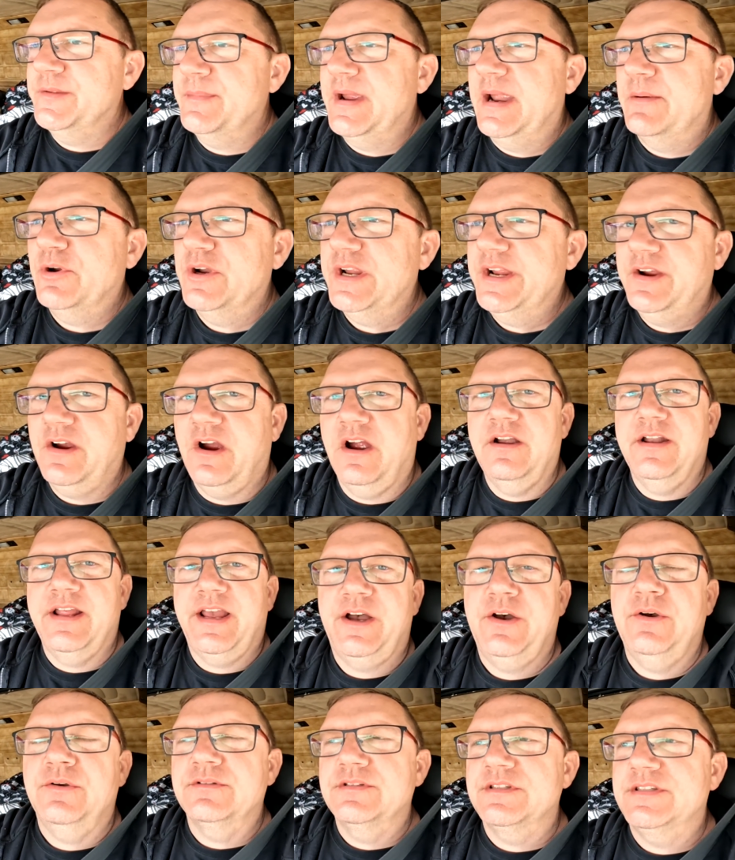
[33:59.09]
the memory card
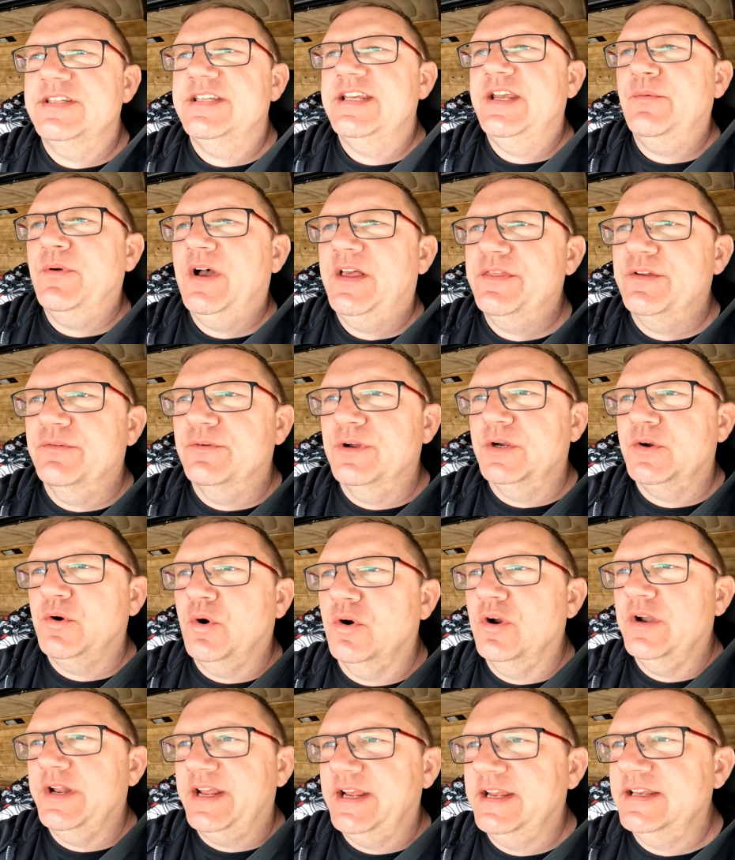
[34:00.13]
out and see what the
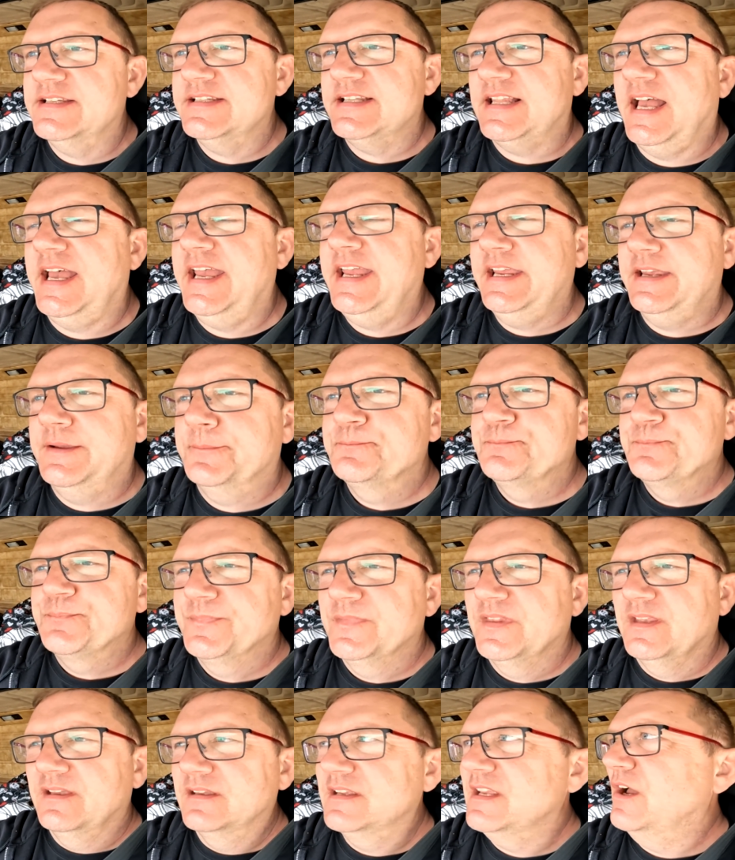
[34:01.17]
recording is like.
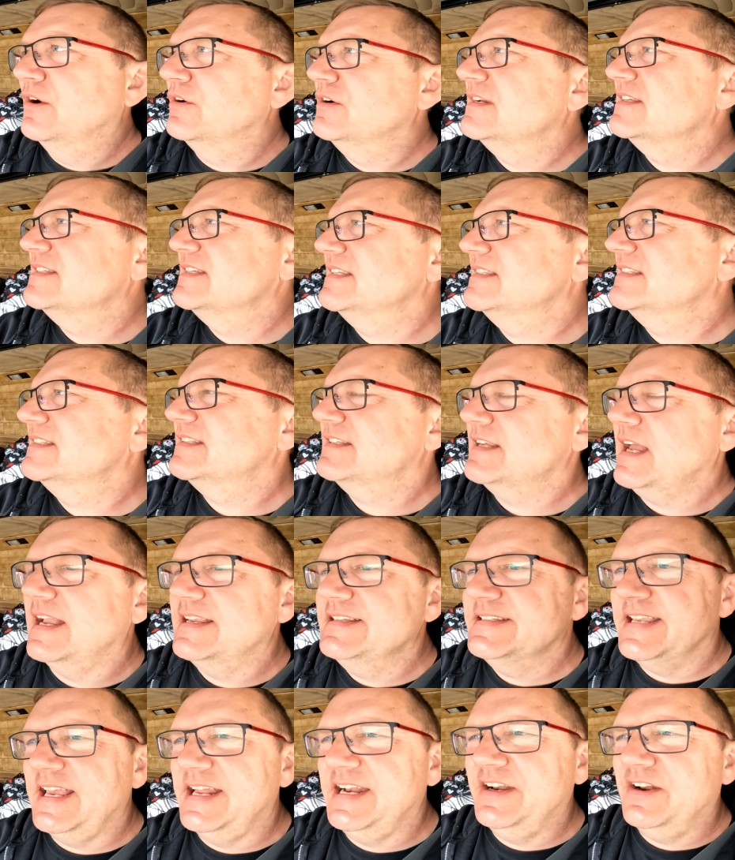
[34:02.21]
You know, because I
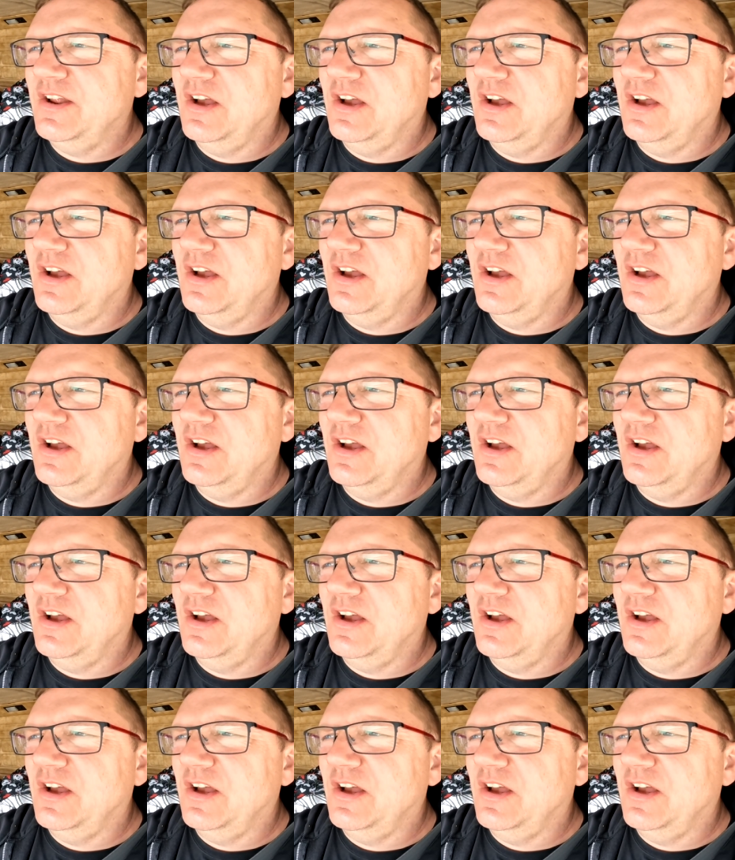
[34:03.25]
set